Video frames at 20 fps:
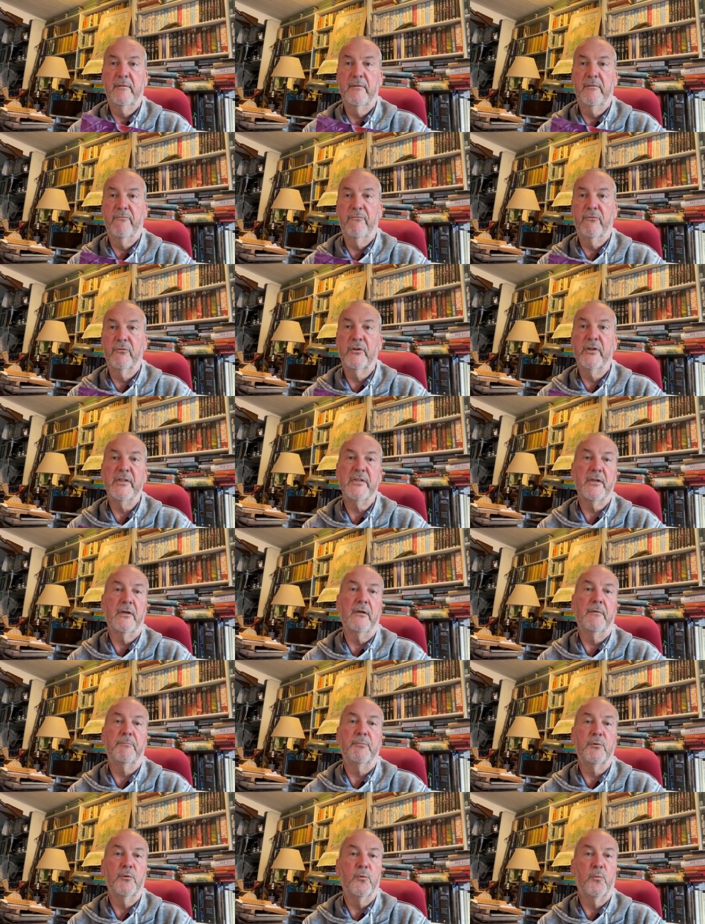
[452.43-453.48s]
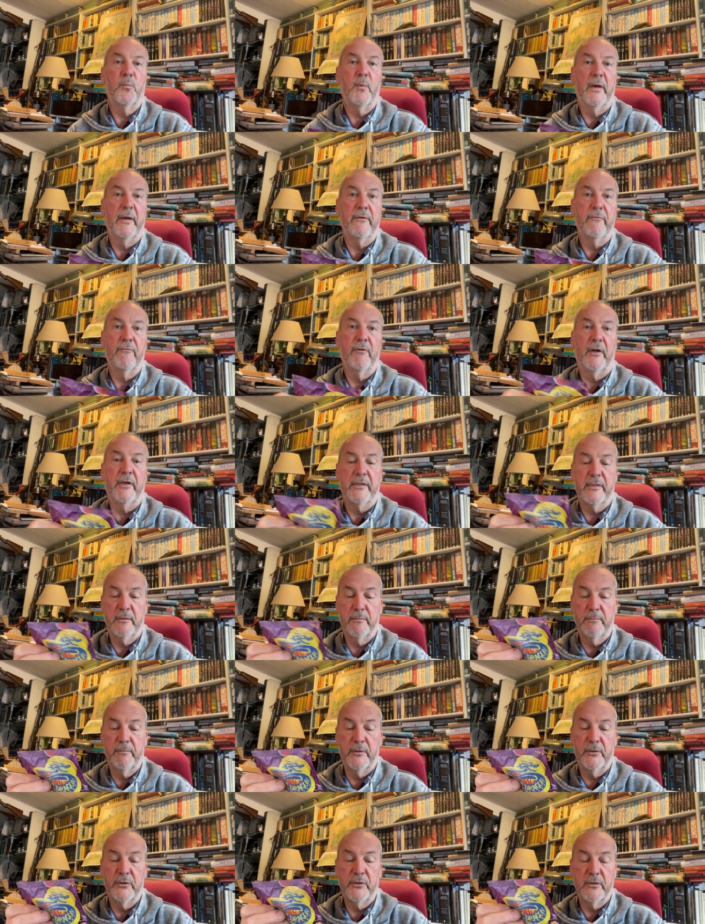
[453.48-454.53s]
for example, white rice,
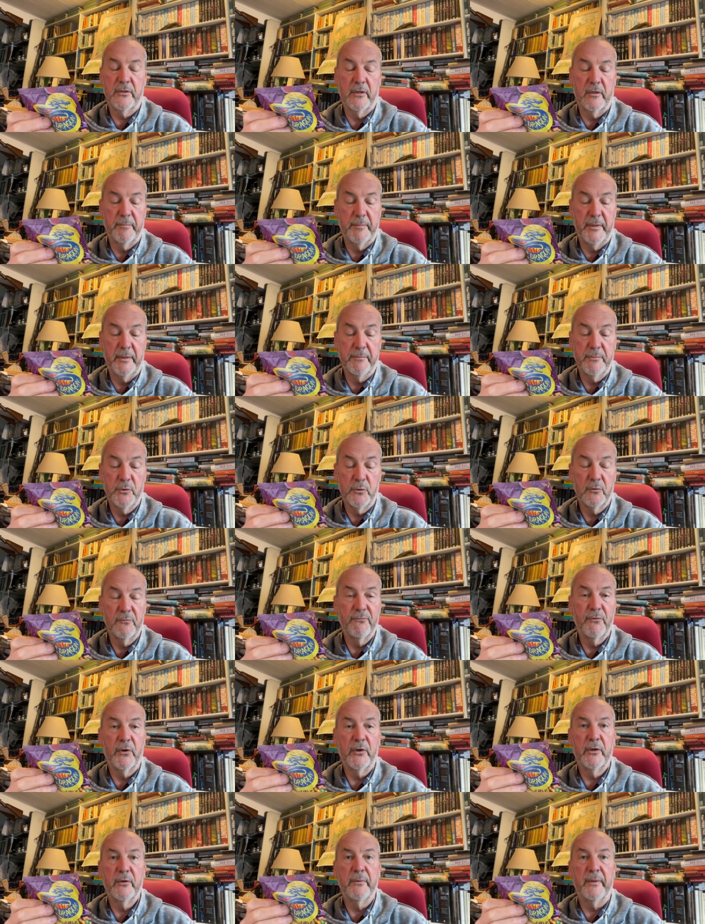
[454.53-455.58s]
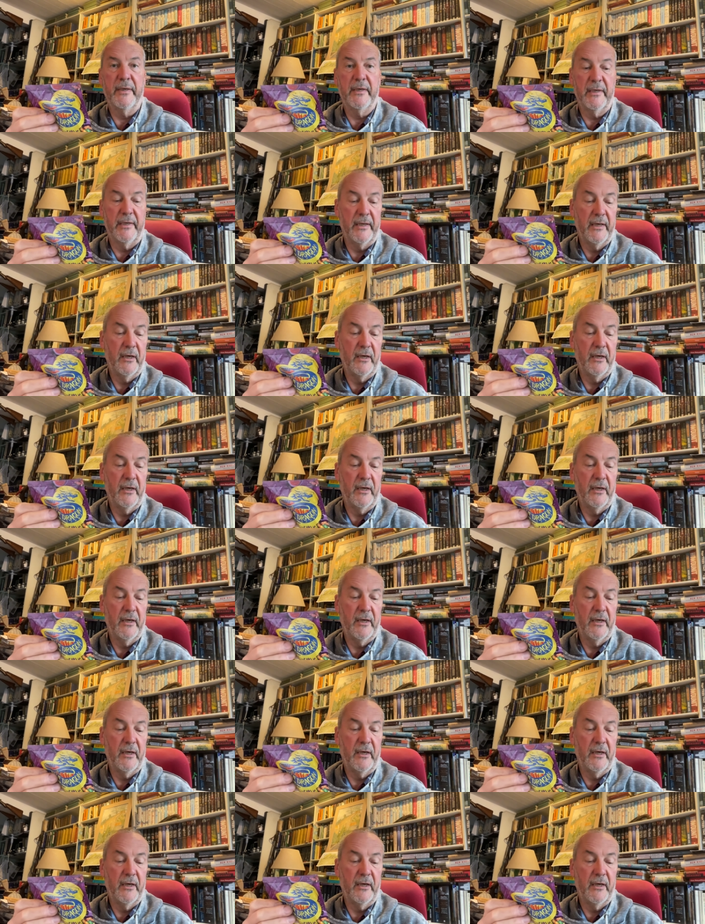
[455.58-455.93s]
which is going to be absorbed very quickly.